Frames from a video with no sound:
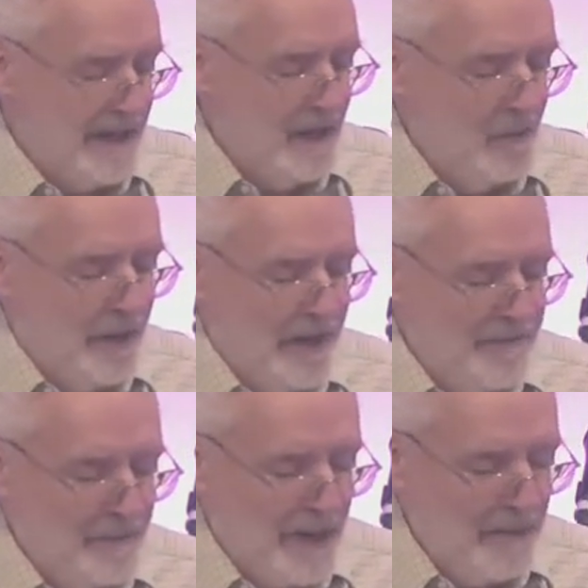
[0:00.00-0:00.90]
whenever
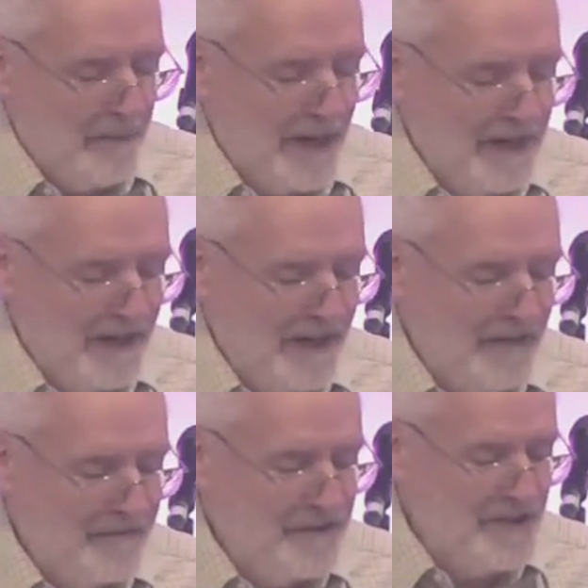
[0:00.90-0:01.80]
my mind
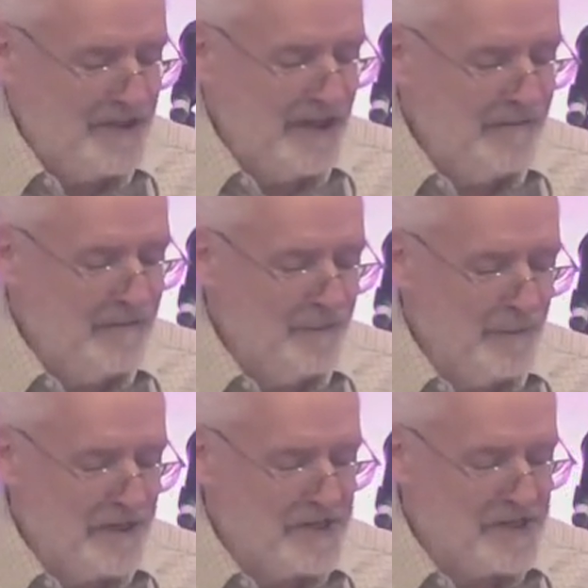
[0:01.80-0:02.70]
lifted even from a
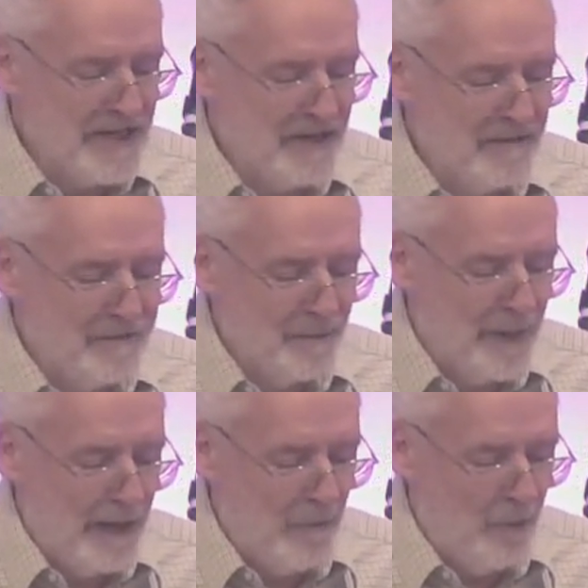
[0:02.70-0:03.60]
second from my
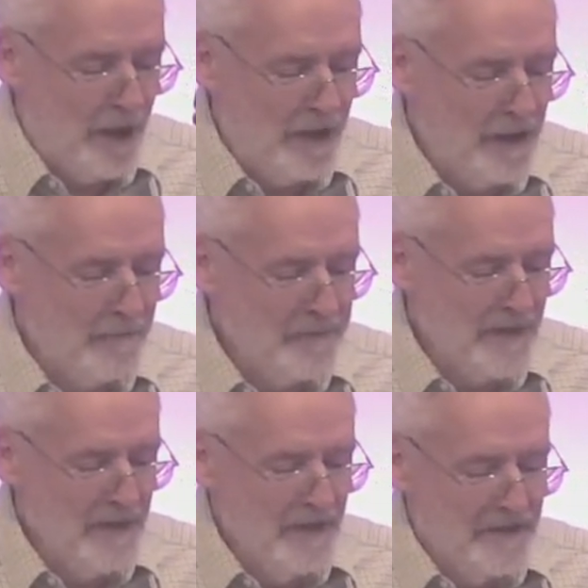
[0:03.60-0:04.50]
work,
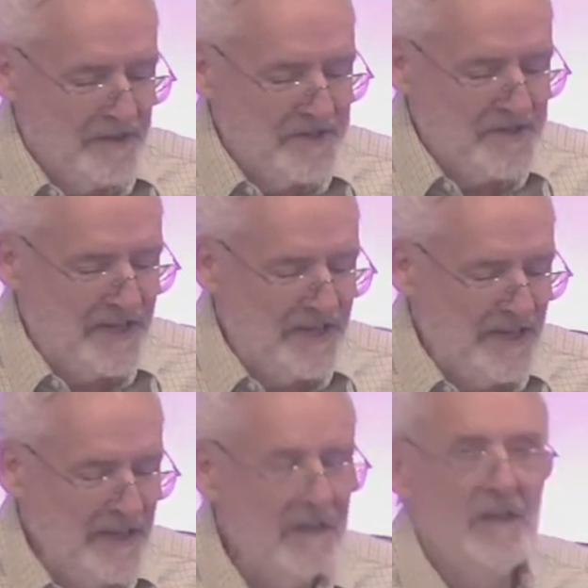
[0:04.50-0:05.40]
the steady,
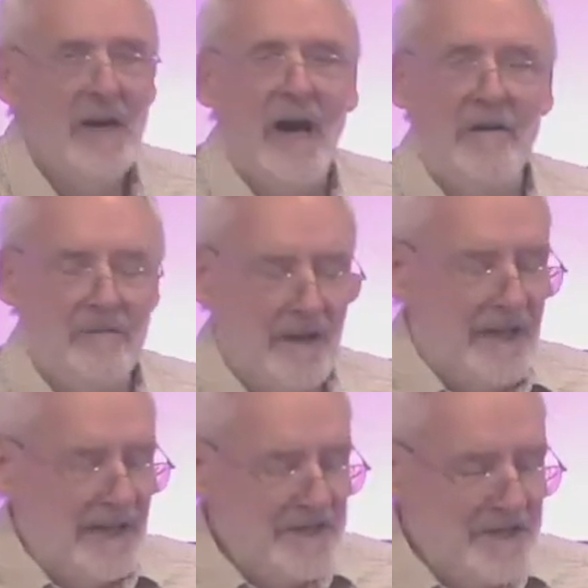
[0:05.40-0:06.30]

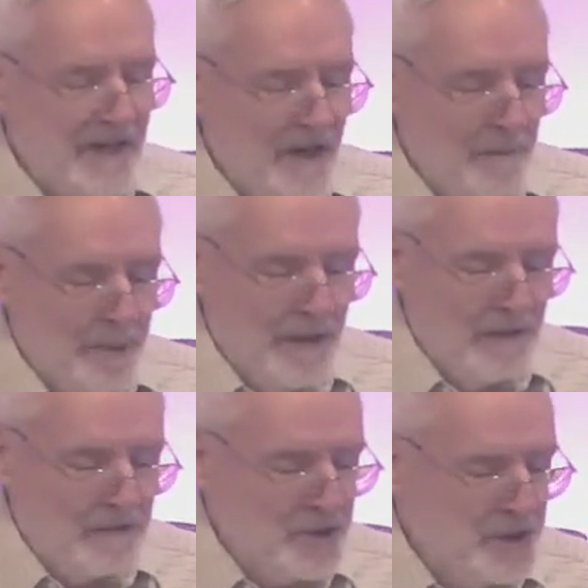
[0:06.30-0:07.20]
unrelenting
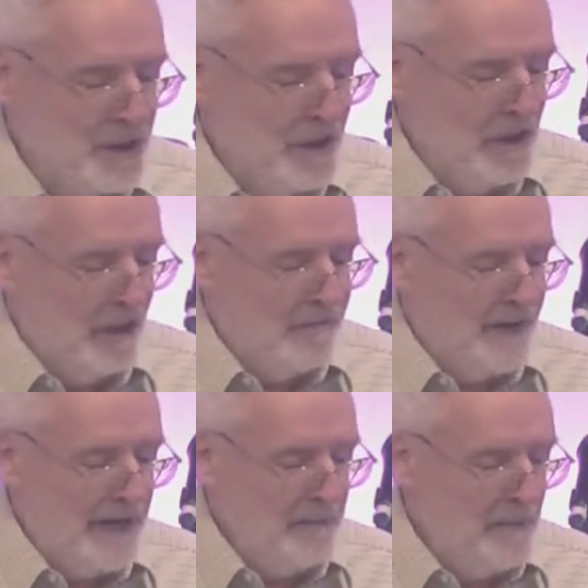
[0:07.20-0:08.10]
approach of
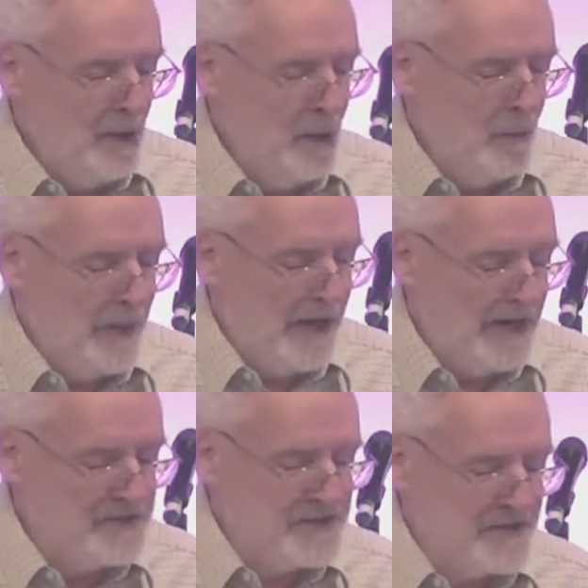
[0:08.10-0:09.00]
him whom I
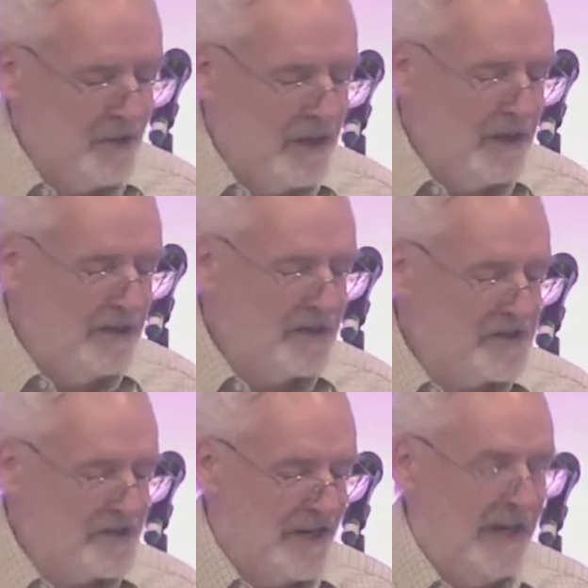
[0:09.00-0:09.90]
so
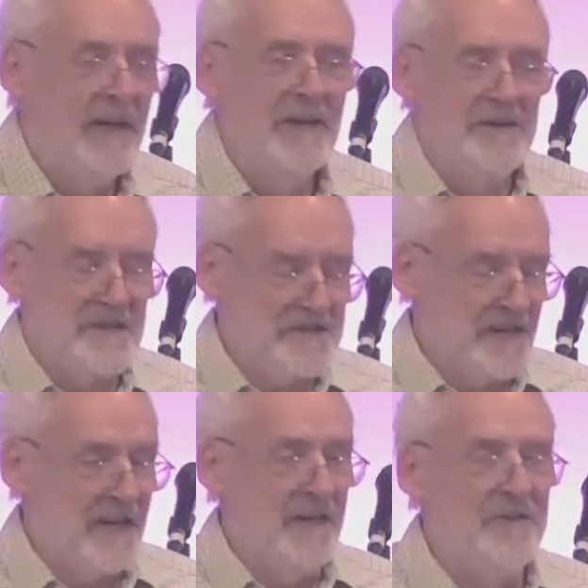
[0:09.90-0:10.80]
earnestly
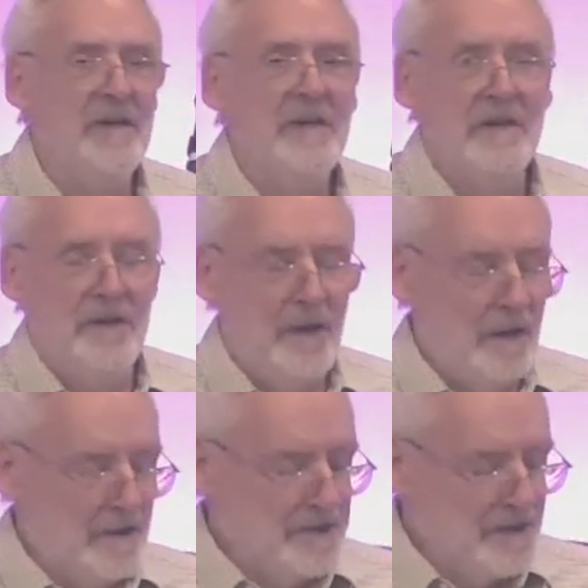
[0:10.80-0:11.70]
desired not
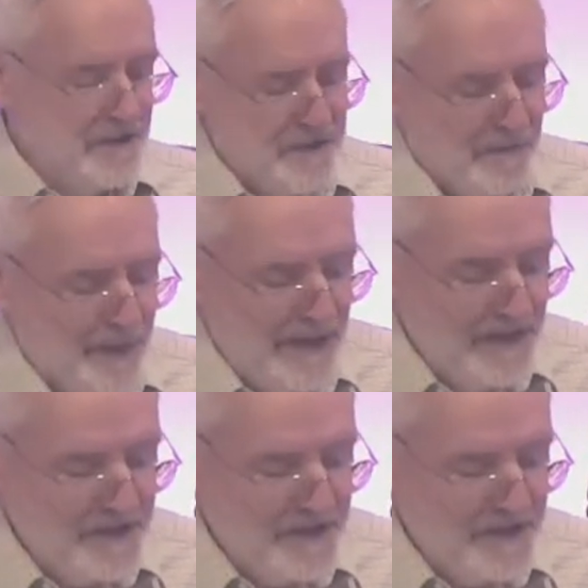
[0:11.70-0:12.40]
to meet.